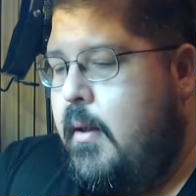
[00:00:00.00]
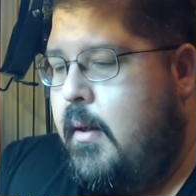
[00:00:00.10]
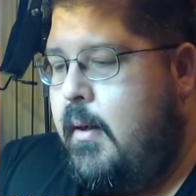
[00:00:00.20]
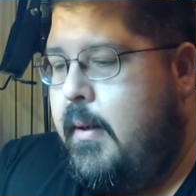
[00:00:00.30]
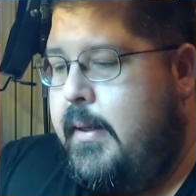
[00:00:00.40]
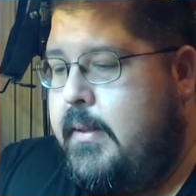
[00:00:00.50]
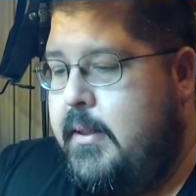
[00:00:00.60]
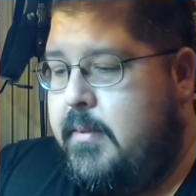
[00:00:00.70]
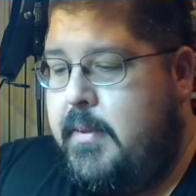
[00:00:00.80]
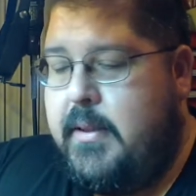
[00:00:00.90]
It
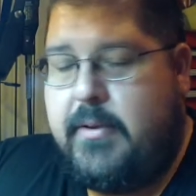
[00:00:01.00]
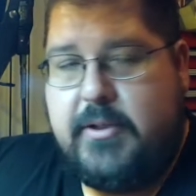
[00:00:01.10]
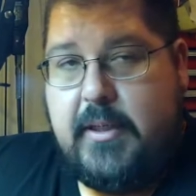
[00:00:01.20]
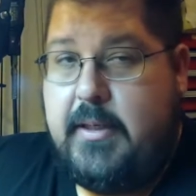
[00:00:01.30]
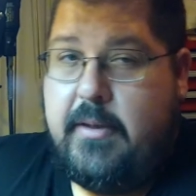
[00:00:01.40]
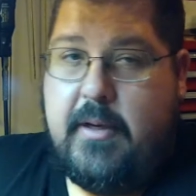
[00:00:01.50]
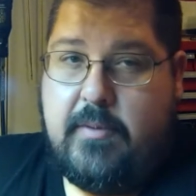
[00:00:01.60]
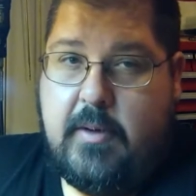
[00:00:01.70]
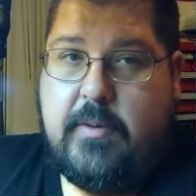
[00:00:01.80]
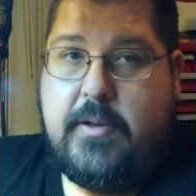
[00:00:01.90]
doesn't mean that there's anything
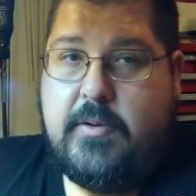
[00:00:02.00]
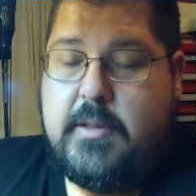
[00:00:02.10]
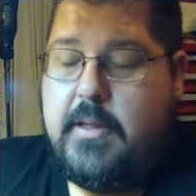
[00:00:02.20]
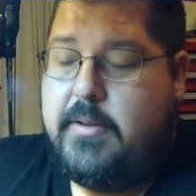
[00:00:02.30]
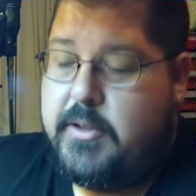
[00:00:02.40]
wrong with using the other